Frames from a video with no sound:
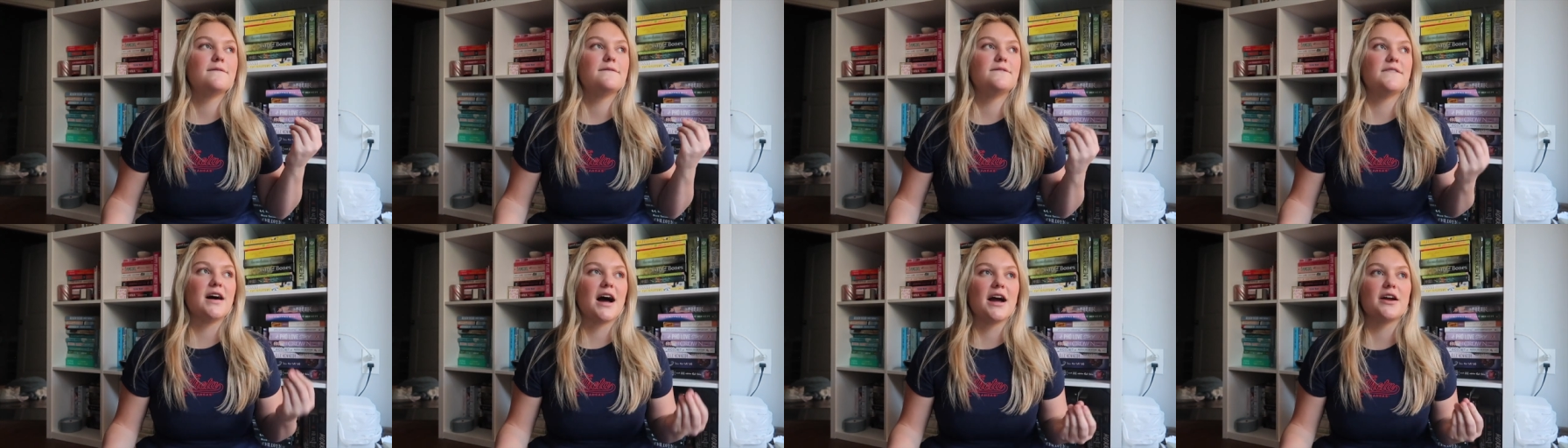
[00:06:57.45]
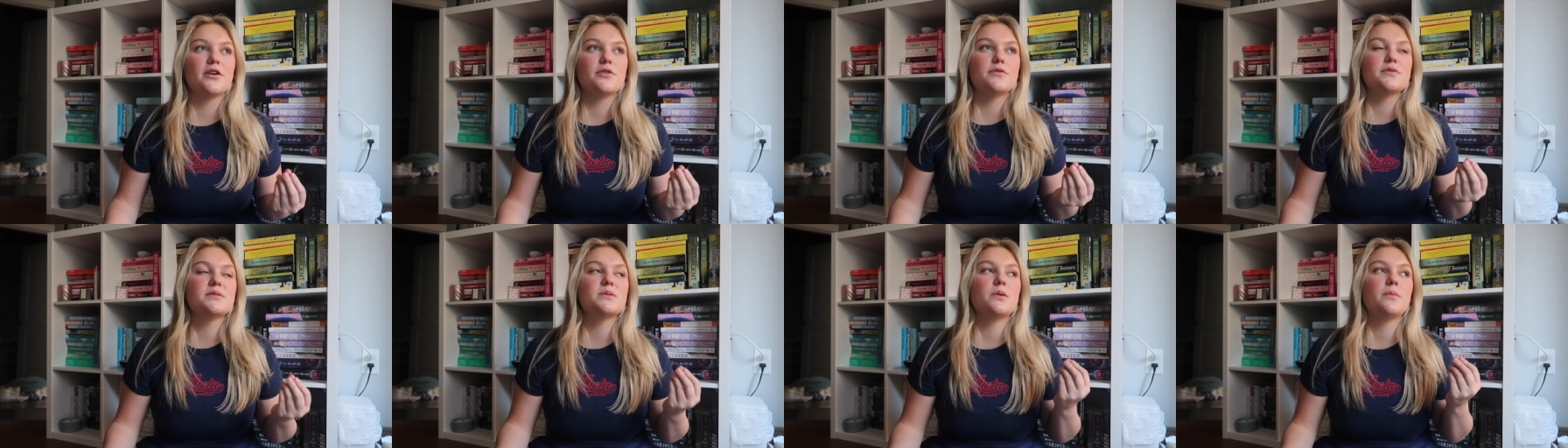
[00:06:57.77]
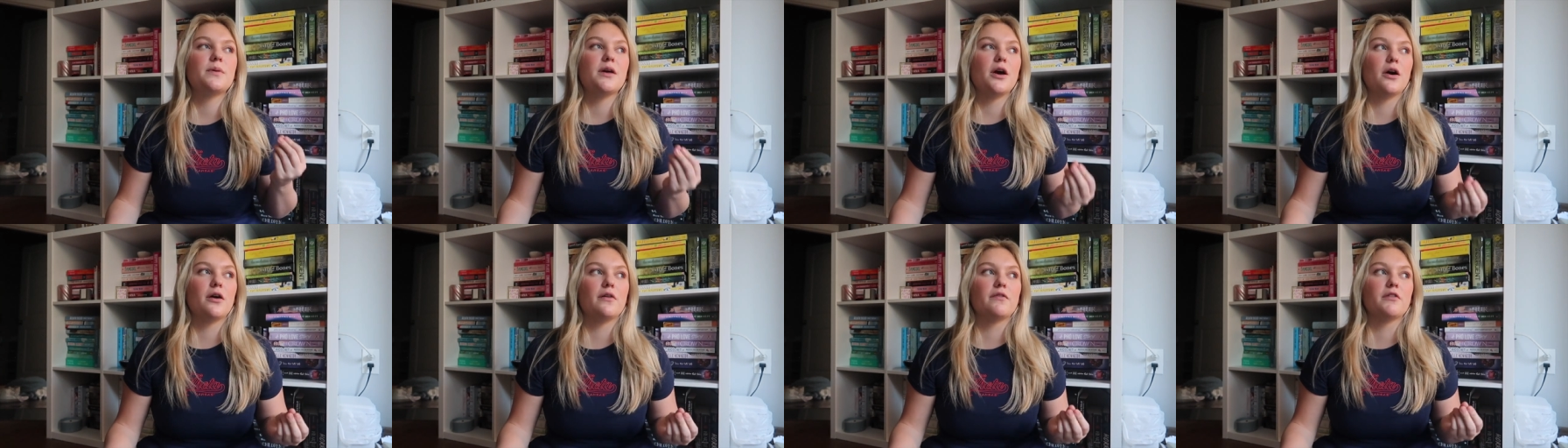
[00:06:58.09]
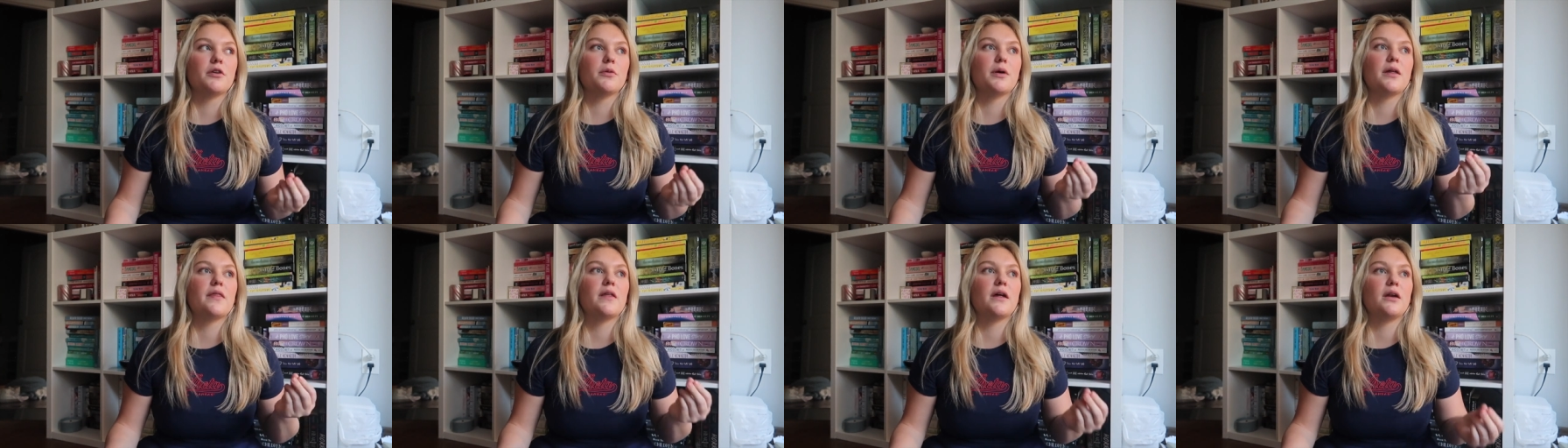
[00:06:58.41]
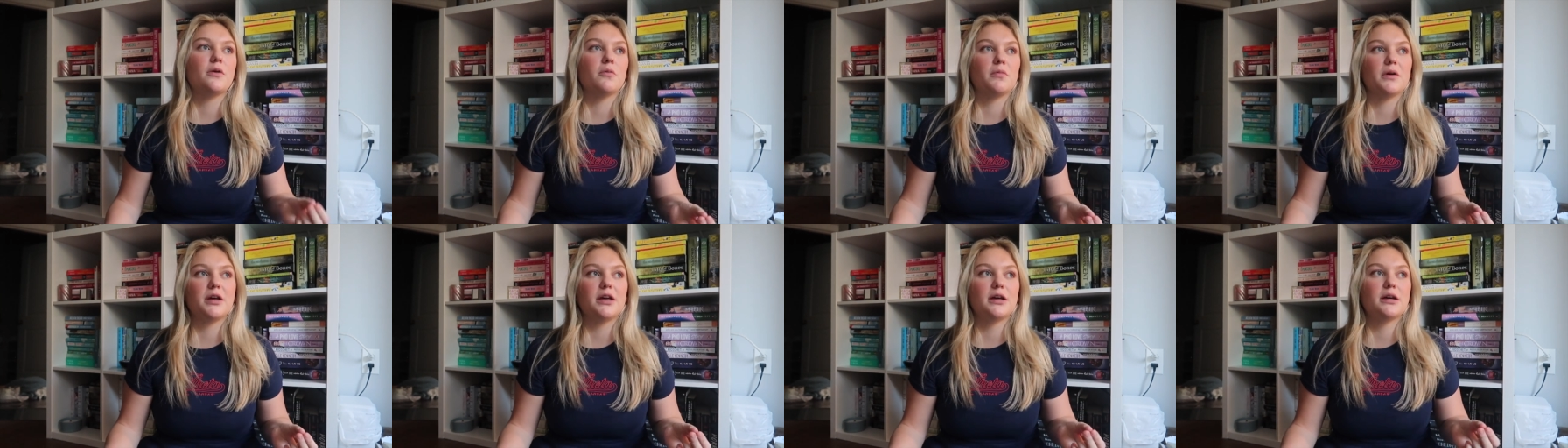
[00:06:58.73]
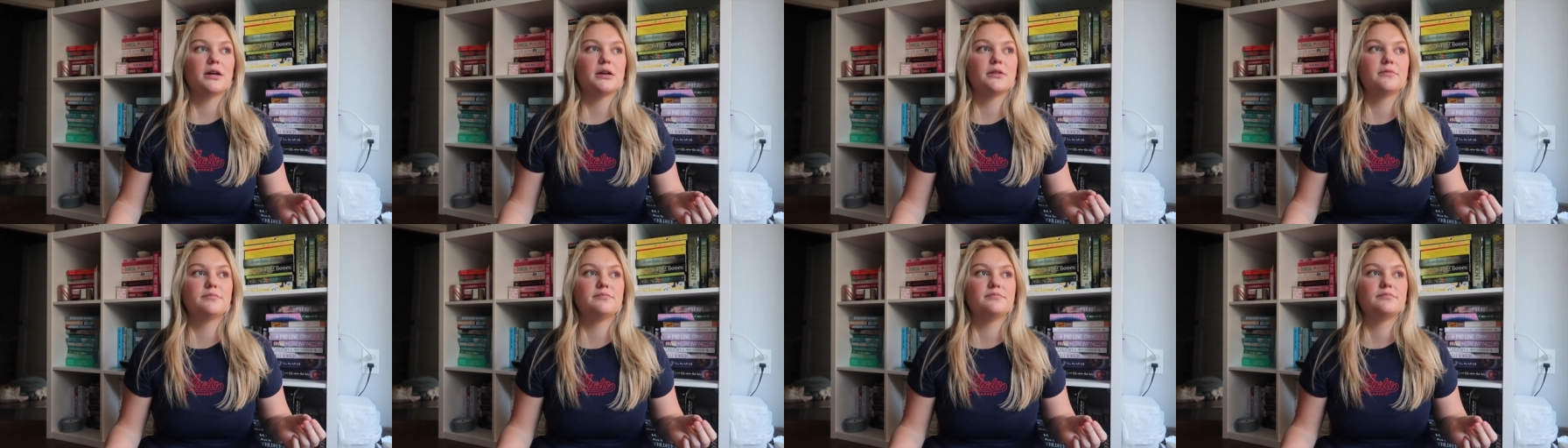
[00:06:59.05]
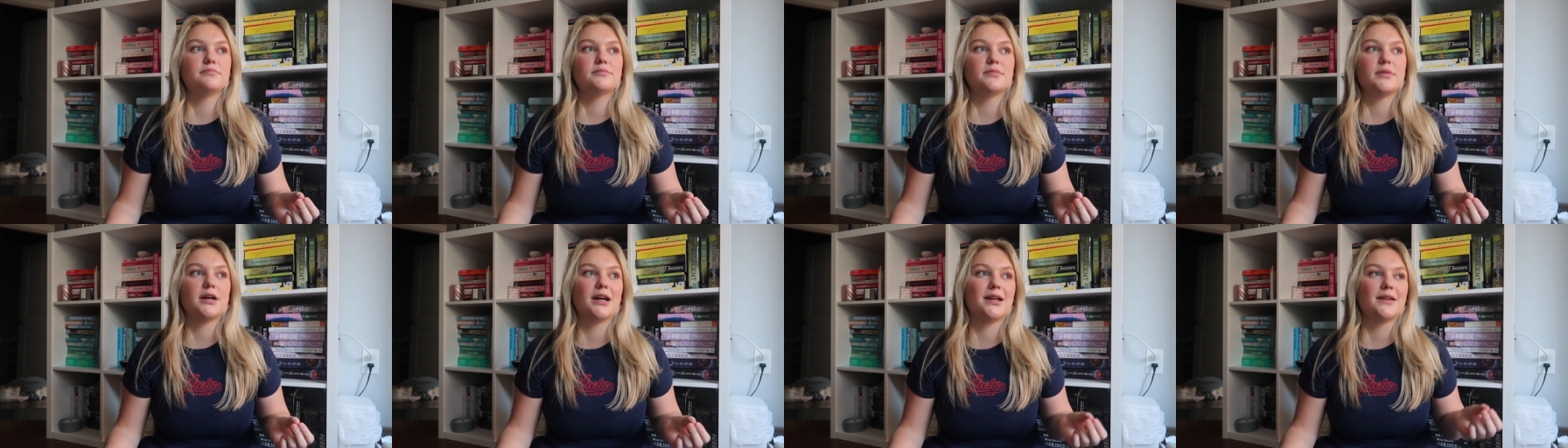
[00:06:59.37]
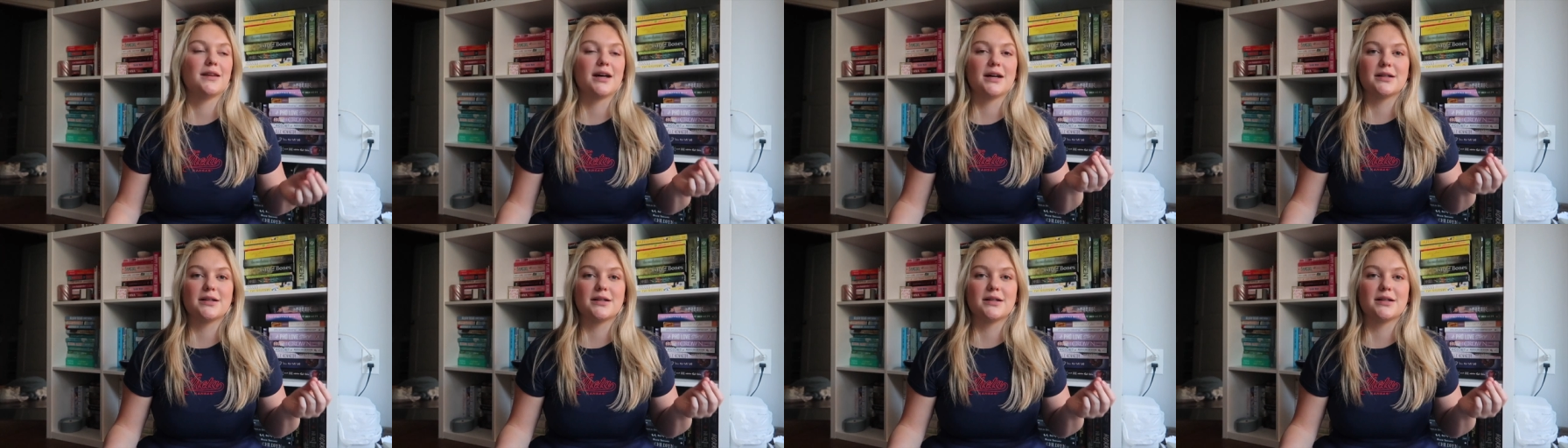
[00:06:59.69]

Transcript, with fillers: finals will be over with in a week, and